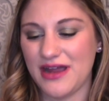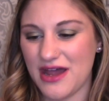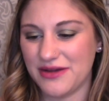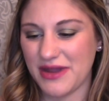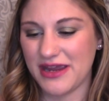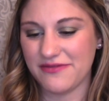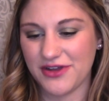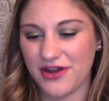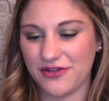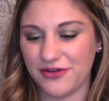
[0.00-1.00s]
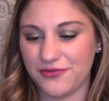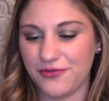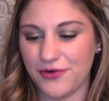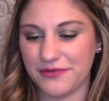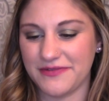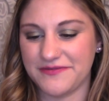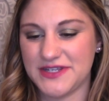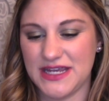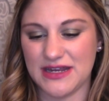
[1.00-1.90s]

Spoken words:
I have the color 415.